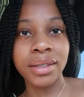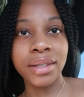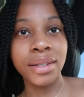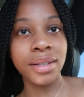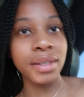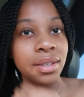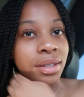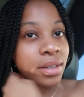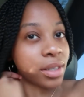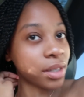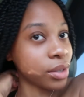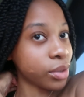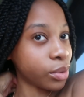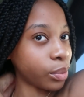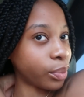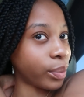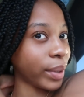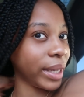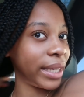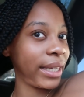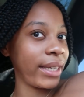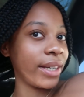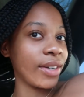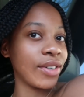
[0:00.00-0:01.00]
is just
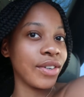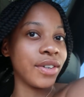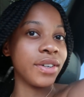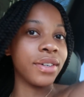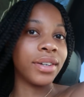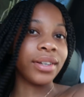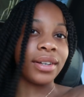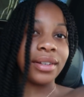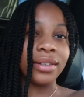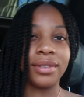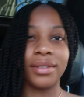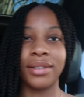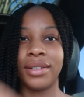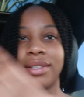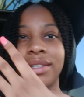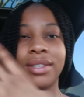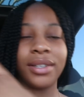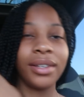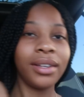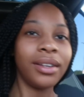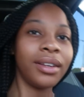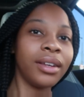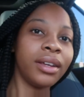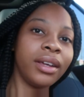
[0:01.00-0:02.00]
weird, and
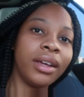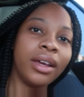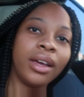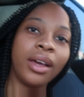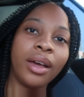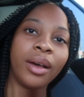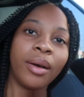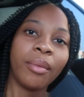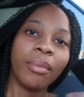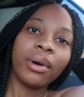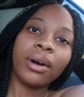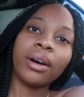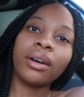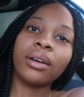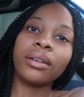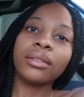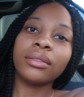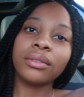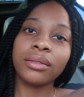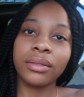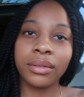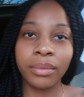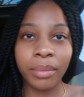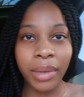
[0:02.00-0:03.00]
but
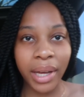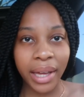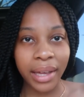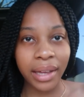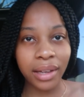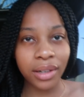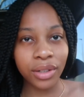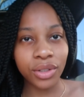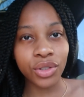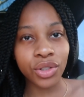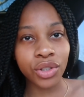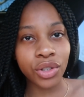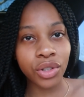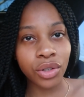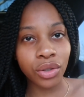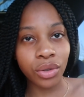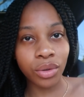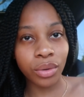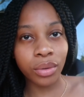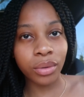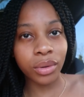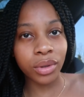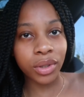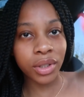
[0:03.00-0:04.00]
my hair looks
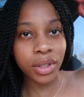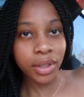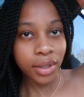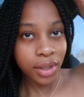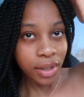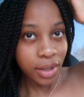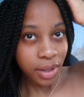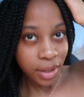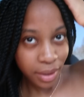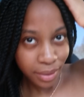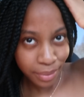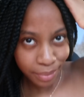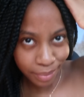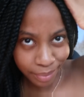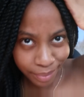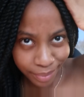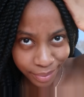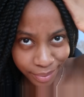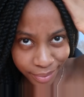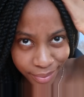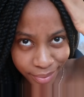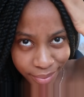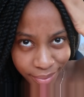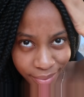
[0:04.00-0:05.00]
cute. It's just
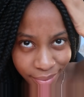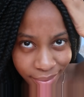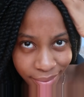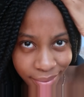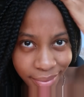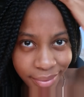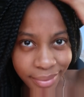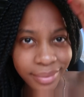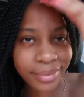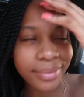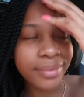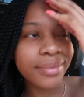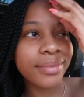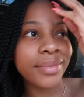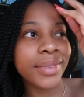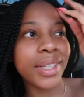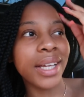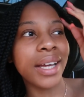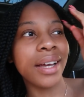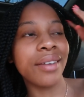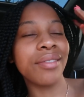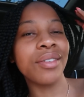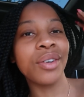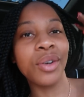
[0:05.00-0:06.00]

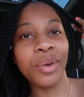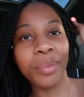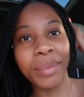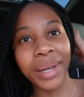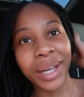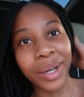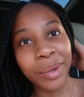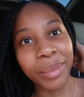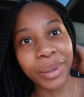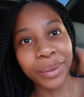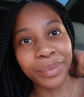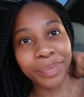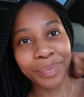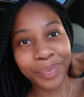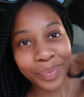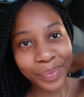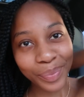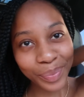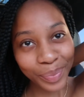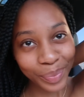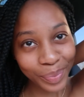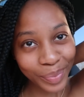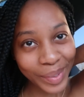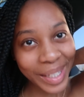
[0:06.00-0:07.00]
I haven't got makeup on.
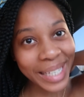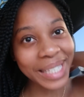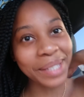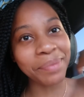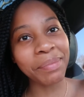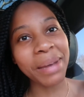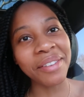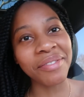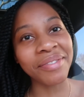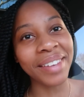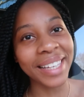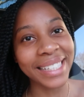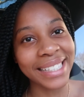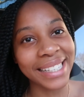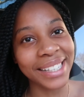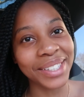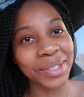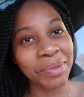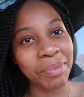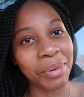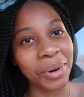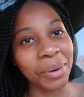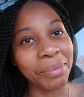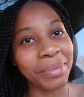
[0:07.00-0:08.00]
It's my face
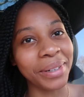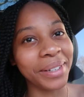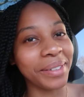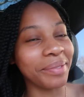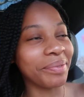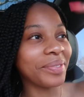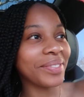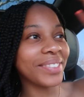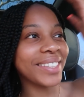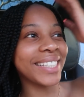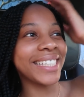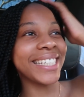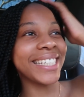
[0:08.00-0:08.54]
that's the problem.